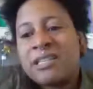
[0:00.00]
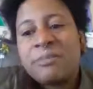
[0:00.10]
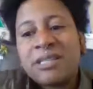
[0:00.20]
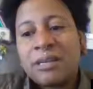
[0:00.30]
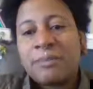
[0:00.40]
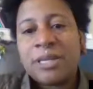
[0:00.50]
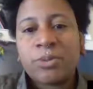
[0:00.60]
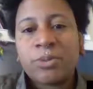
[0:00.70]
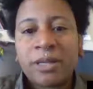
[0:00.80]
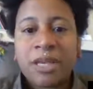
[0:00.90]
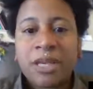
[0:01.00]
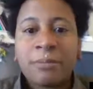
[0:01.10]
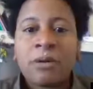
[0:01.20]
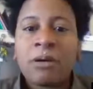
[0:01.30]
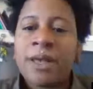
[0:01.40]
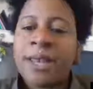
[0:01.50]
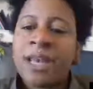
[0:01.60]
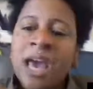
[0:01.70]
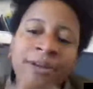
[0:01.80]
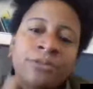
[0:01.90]
of intimacy between
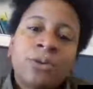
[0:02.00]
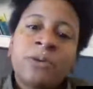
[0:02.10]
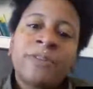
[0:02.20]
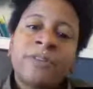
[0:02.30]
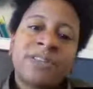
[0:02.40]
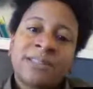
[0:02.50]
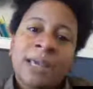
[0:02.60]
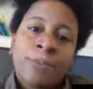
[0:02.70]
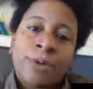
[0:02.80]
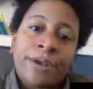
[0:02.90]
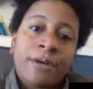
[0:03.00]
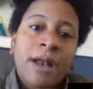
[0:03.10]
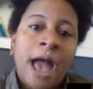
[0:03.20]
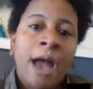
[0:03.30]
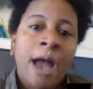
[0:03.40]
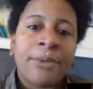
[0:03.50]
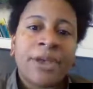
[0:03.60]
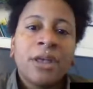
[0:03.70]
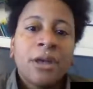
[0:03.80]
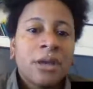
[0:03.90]
people, and I don't know if it's the same where you're at,
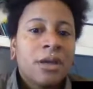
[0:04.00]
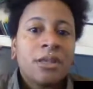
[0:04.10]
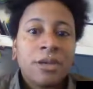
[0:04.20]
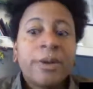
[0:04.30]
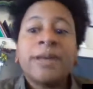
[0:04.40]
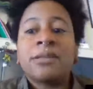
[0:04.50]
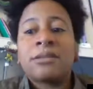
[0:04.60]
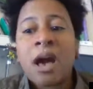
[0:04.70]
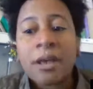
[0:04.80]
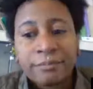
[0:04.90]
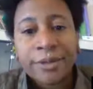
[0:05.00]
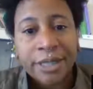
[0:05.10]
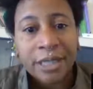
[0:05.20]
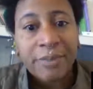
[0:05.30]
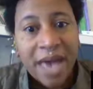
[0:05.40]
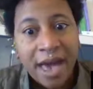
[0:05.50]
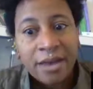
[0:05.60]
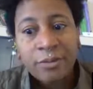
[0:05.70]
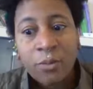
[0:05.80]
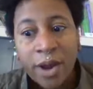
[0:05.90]
but in the U.S., it's gotten pretty
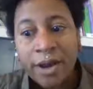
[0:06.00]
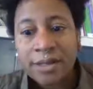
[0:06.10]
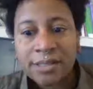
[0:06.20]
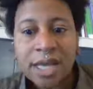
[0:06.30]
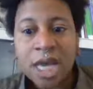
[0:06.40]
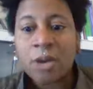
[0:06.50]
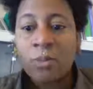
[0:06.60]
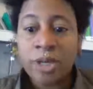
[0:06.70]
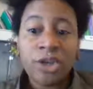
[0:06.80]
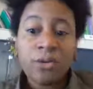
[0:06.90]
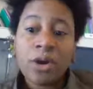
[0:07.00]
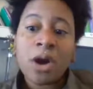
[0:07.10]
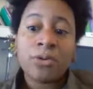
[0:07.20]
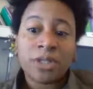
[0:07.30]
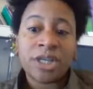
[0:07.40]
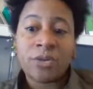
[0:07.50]
bad. Where it's like when you go